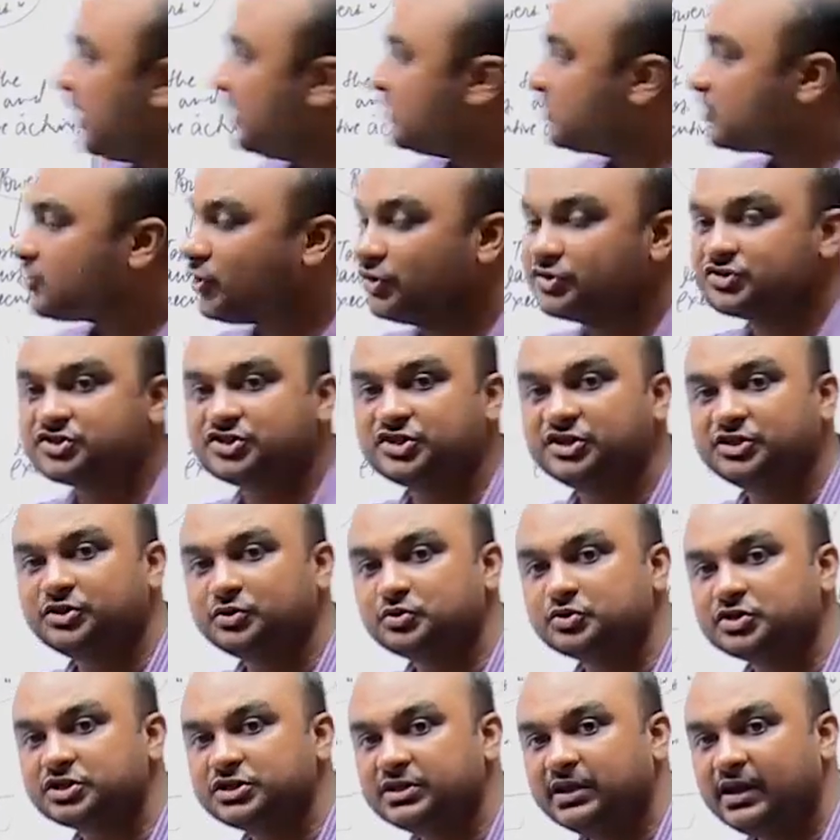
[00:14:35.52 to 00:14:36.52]

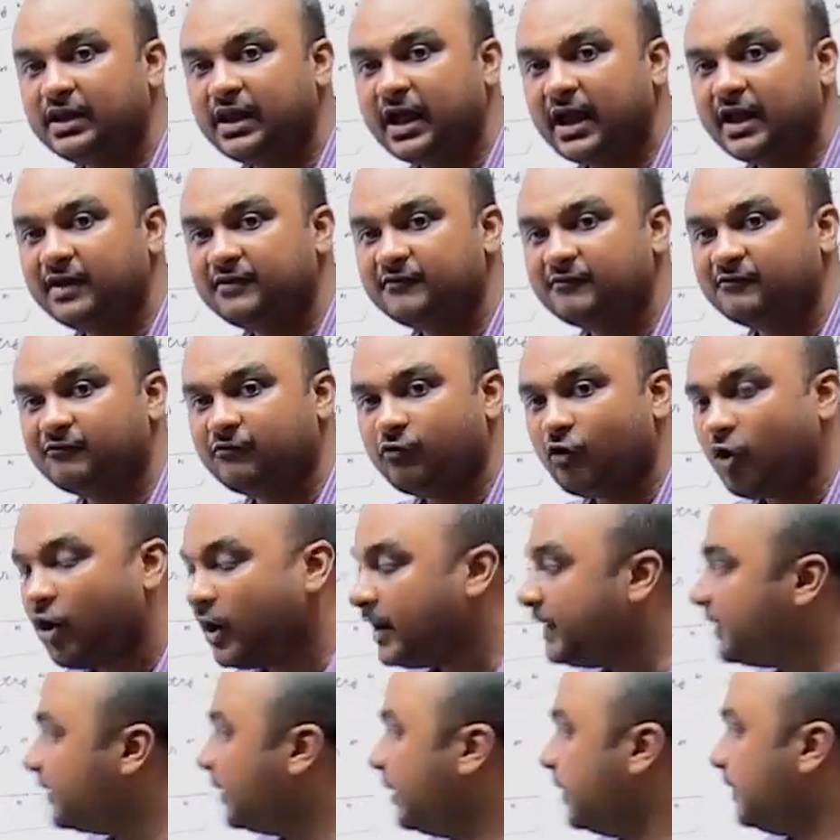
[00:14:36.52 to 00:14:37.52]
unconstitutional and
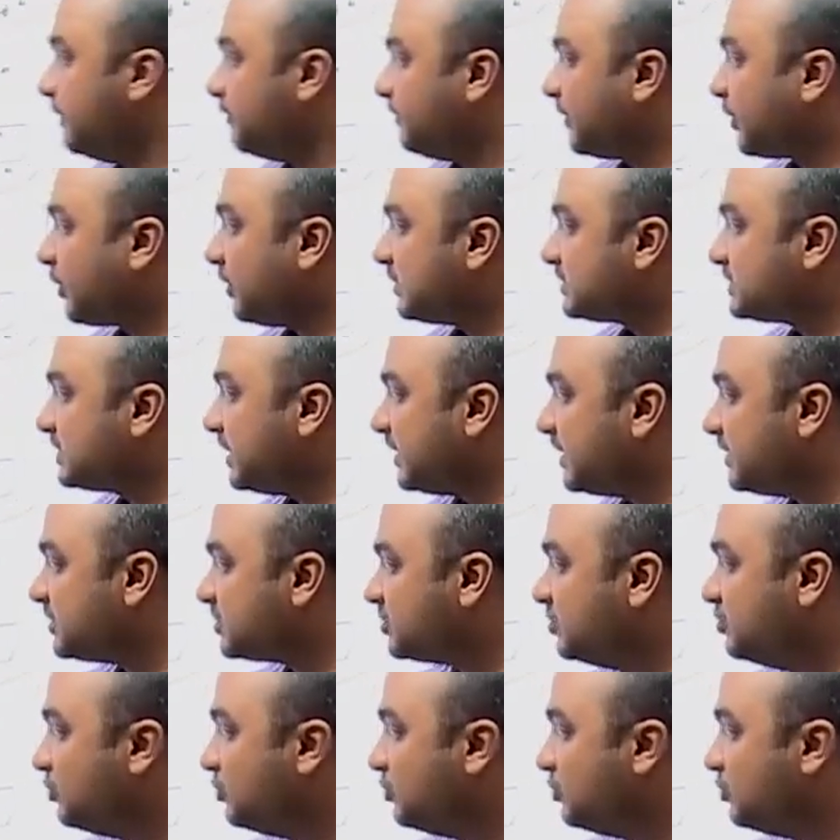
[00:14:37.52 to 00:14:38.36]
void, because there is